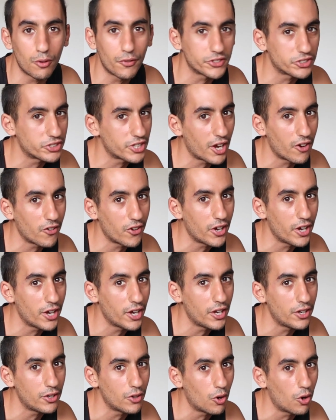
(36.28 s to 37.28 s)
or
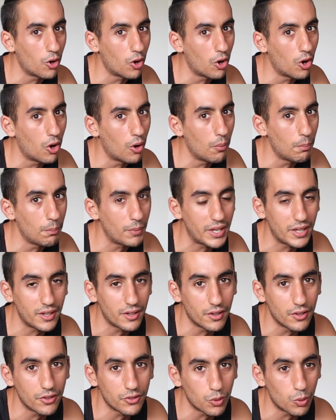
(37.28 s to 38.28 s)
vegetarian or
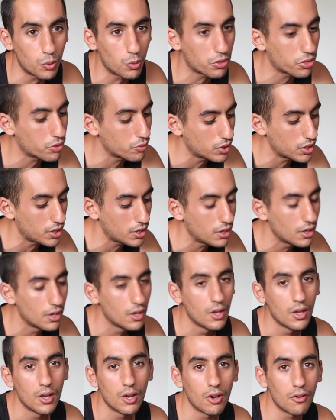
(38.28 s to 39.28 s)
meat eaters. All three
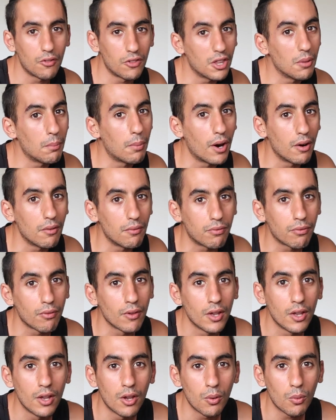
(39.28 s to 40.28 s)
of the above
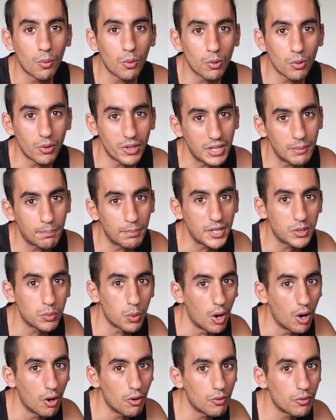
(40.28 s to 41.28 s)
will need
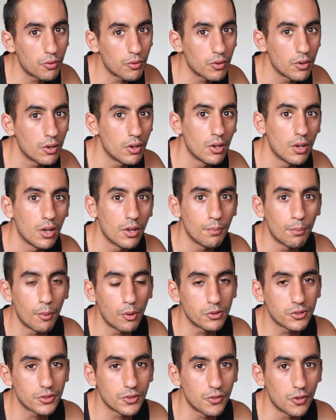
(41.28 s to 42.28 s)
B12.
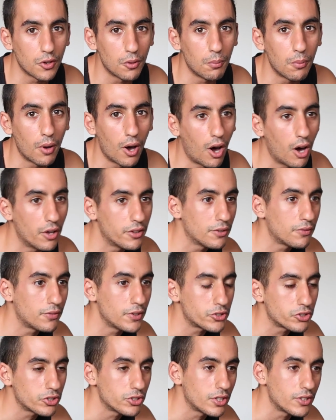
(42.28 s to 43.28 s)
Most of them are
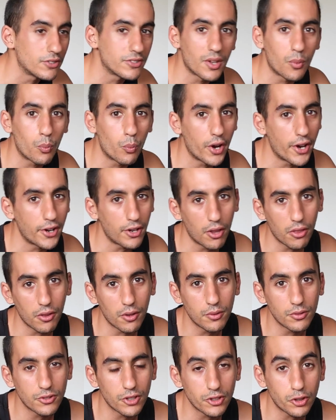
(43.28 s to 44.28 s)
deficient in some way or
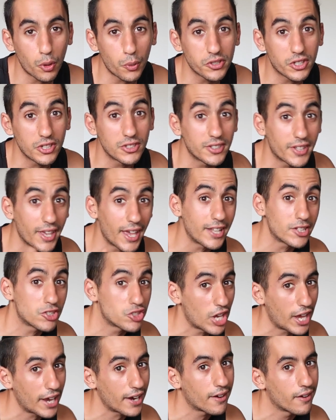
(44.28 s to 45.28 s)
another. So it's always good to get a
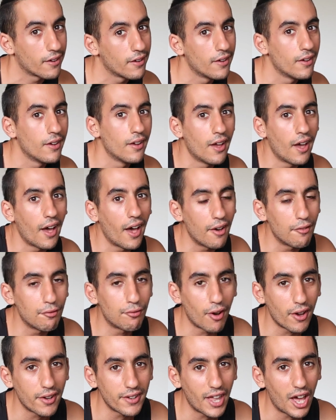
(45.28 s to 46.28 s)
check and
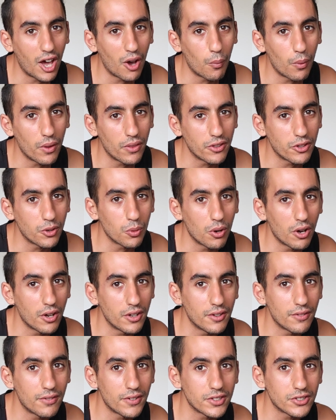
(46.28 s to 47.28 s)
find out whether you are
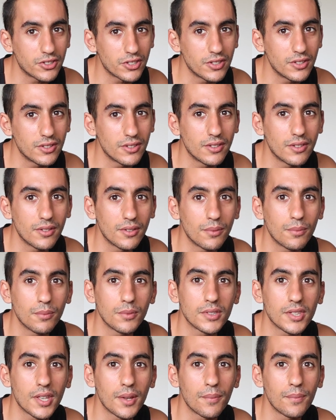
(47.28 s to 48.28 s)
deficient.
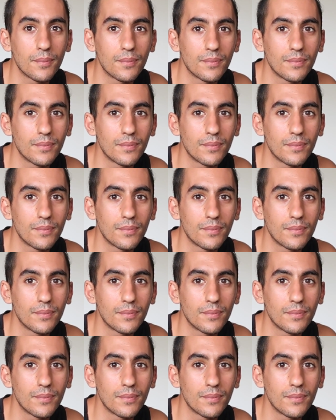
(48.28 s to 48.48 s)
Is that?